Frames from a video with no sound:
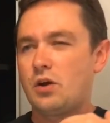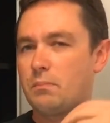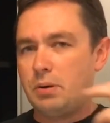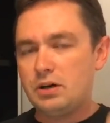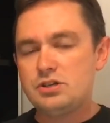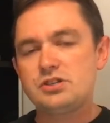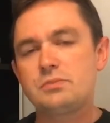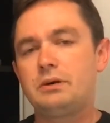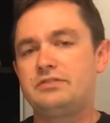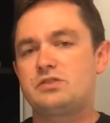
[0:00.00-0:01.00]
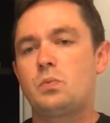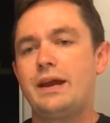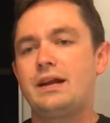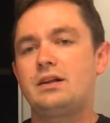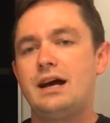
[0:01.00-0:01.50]
punches above its
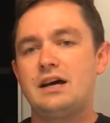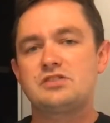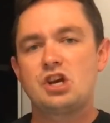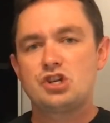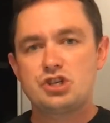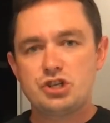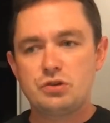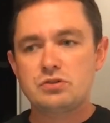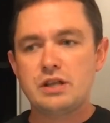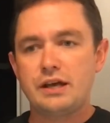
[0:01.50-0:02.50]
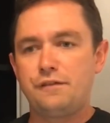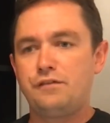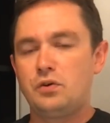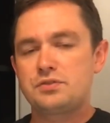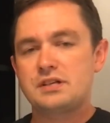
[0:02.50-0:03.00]
weight class, shoots like a
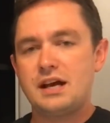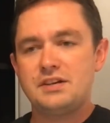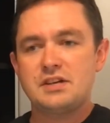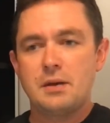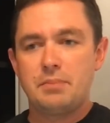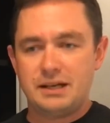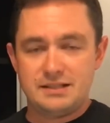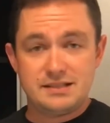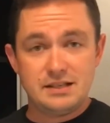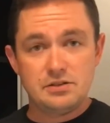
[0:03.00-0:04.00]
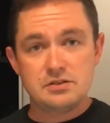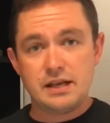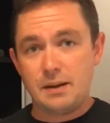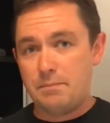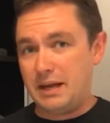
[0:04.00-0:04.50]
full size, but conceals like
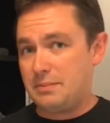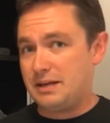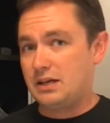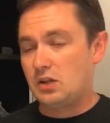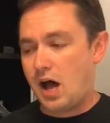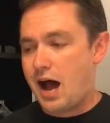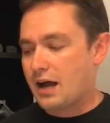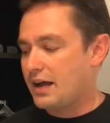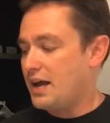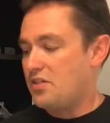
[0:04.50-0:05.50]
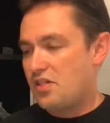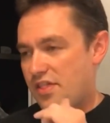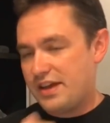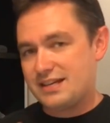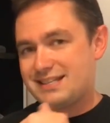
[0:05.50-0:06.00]
a Baby Glock,
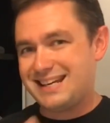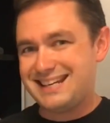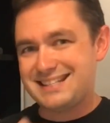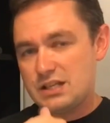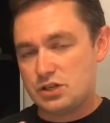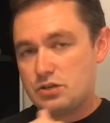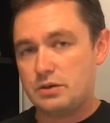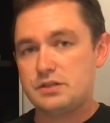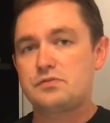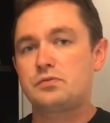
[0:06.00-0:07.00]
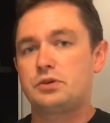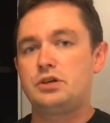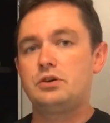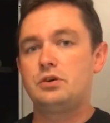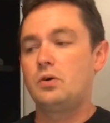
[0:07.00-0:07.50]
this is the choice for
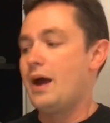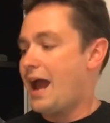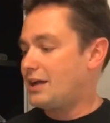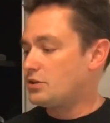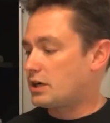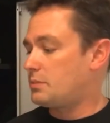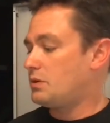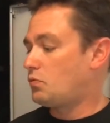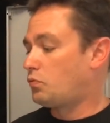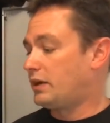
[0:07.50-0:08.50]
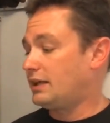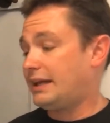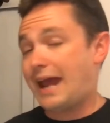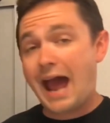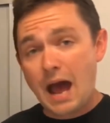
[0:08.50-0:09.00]
you, and you're going to be really
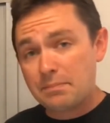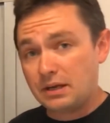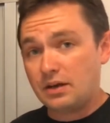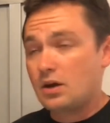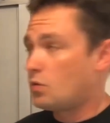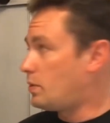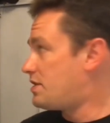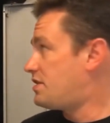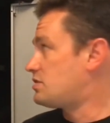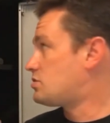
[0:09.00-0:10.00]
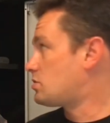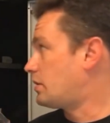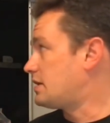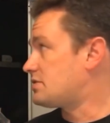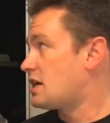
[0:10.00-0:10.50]
happy with this
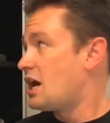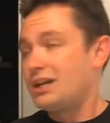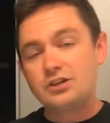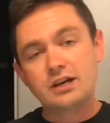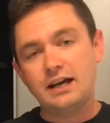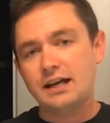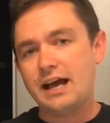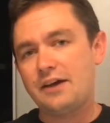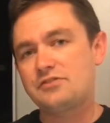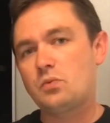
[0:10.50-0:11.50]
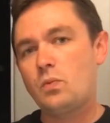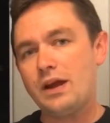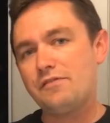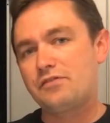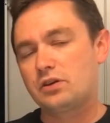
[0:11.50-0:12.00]
choice. You're going to have to
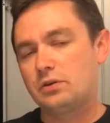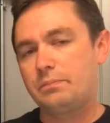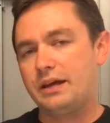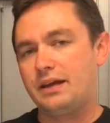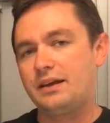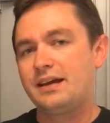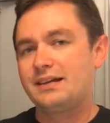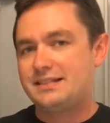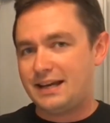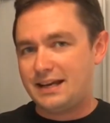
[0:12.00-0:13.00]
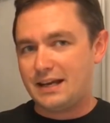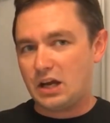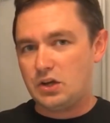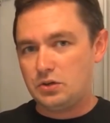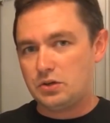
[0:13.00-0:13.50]
wait for a bit to get a
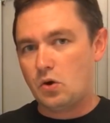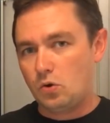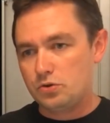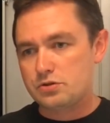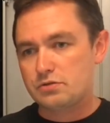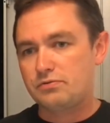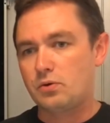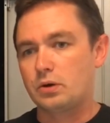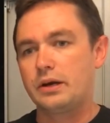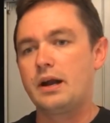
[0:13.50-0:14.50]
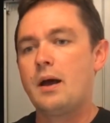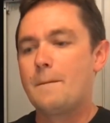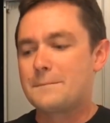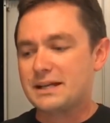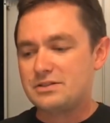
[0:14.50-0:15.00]
good holster for it,
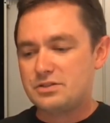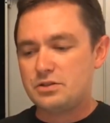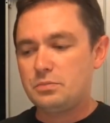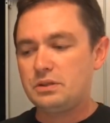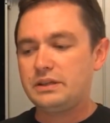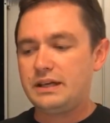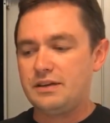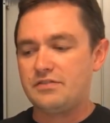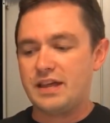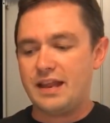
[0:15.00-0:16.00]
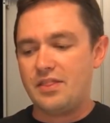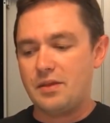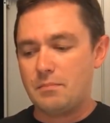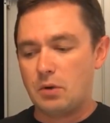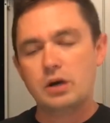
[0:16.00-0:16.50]
but I do believe that the
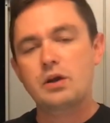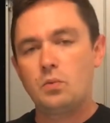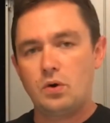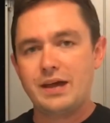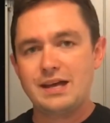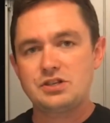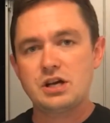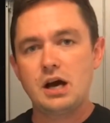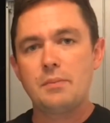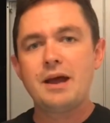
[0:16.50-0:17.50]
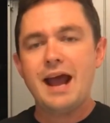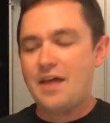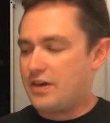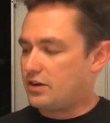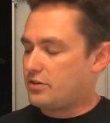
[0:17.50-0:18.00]
market will catch up, and
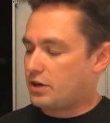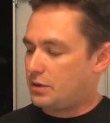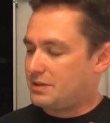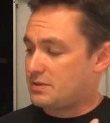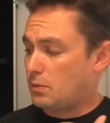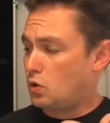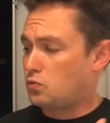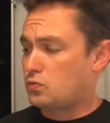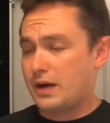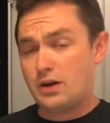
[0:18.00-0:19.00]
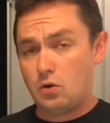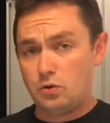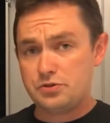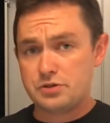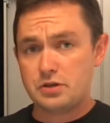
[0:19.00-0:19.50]
then there are going to be some great
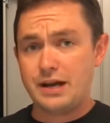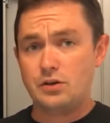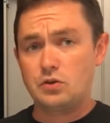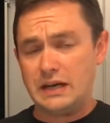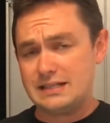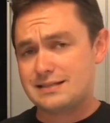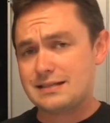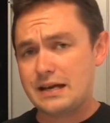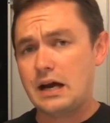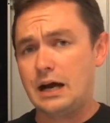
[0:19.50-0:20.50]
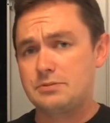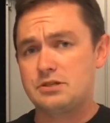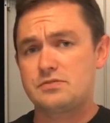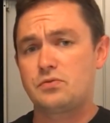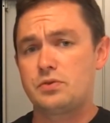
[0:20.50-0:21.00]
holster and great sight
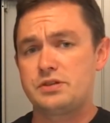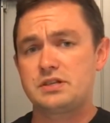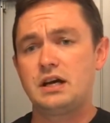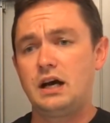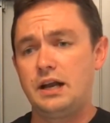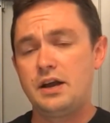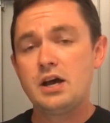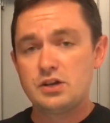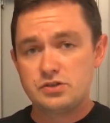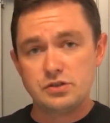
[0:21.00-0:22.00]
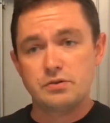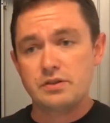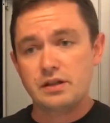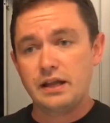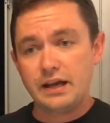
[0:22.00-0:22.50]
options for this gun sooner
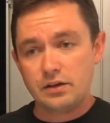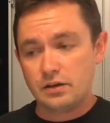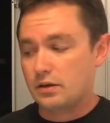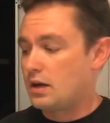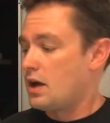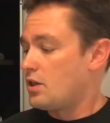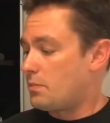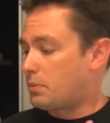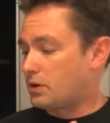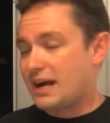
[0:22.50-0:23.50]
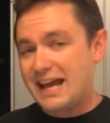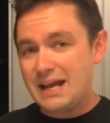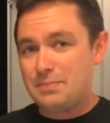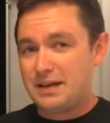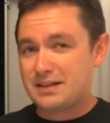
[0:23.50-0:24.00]
than later. The
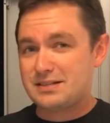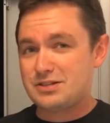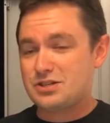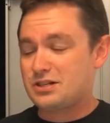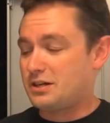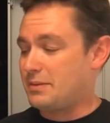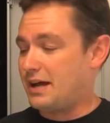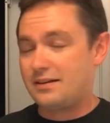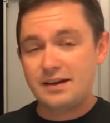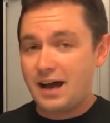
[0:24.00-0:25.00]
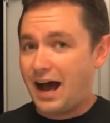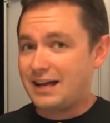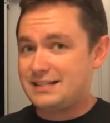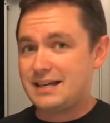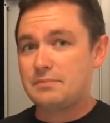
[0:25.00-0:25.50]
Beretta APX Centurion, man, I
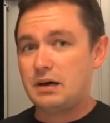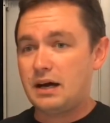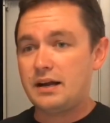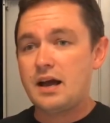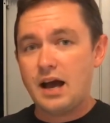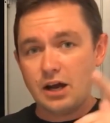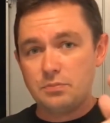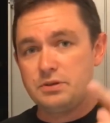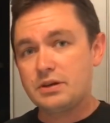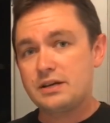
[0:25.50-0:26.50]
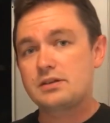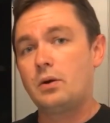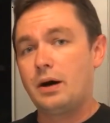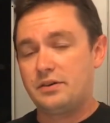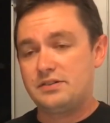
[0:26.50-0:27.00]
dig mine. I hope you guys go
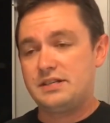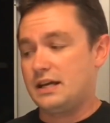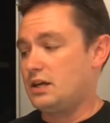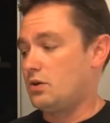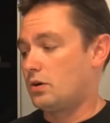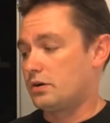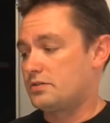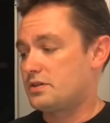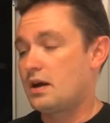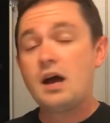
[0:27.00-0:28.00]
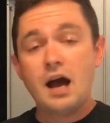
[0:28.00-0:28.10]
out and dig yours.